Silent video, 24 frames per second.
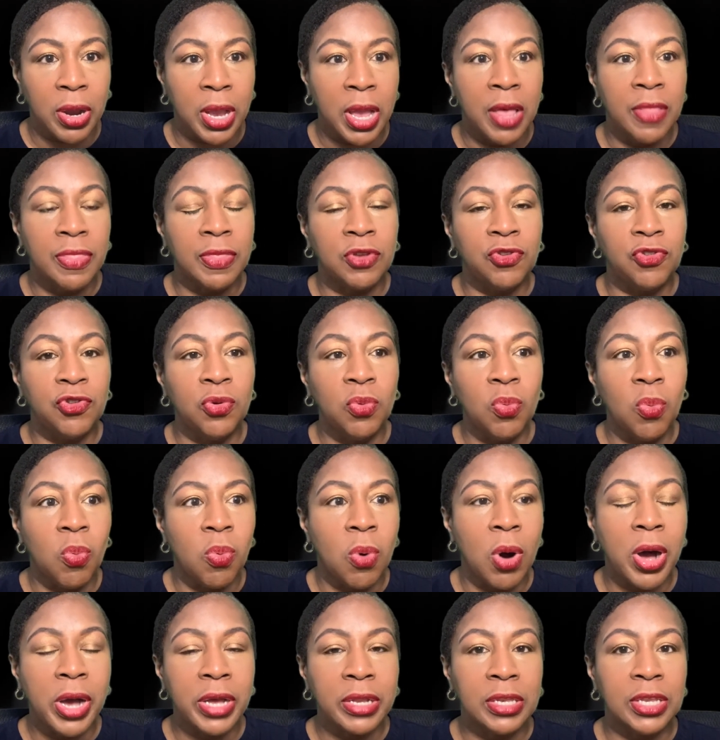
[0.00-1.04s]
that you
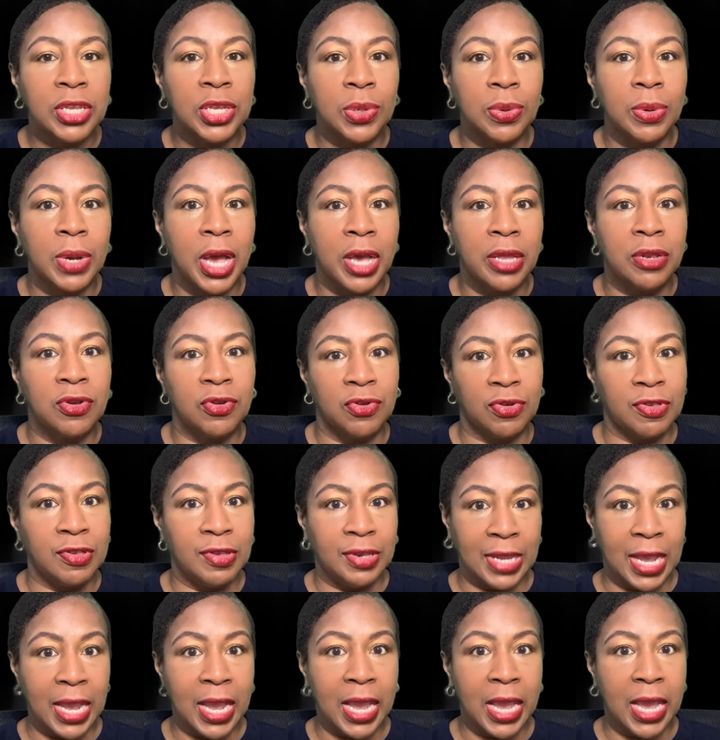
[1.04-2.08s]
want to
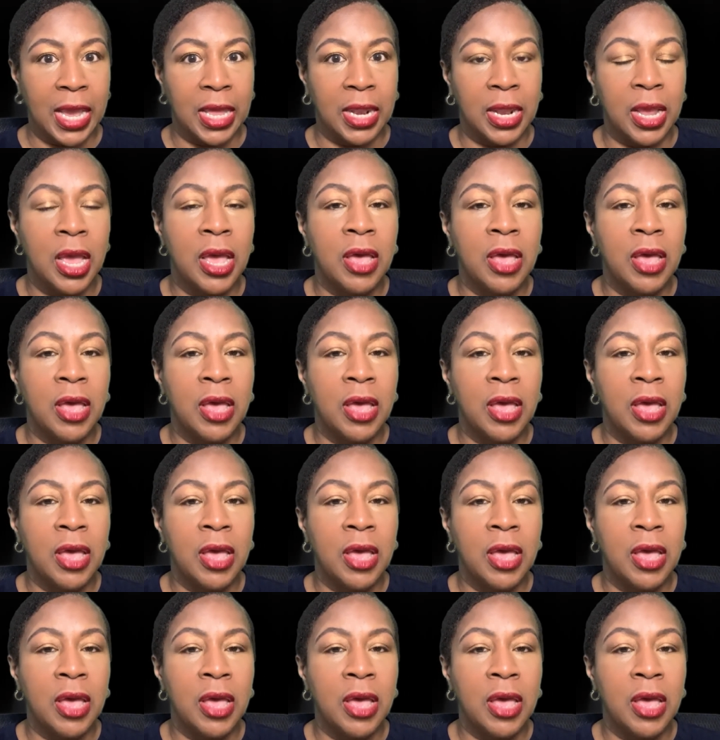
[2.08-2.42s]
understand,